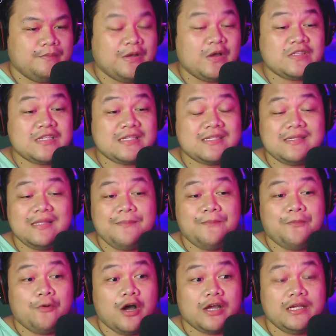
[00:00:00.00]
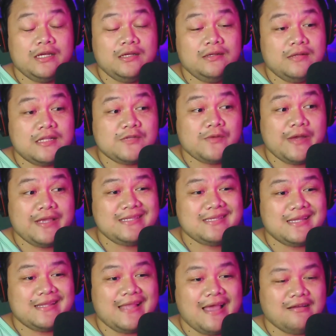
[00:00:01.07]
because he's sleepwalking, that's why he's
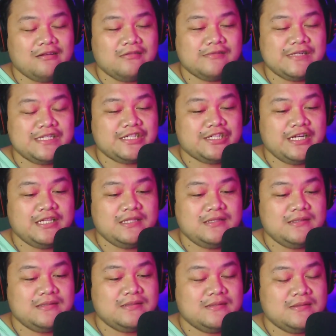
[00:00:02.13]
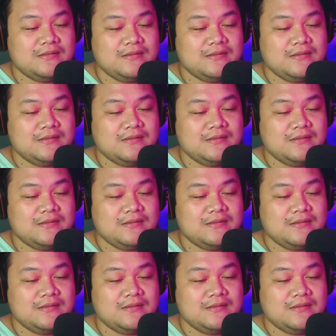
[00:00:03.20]
got ankle restraints.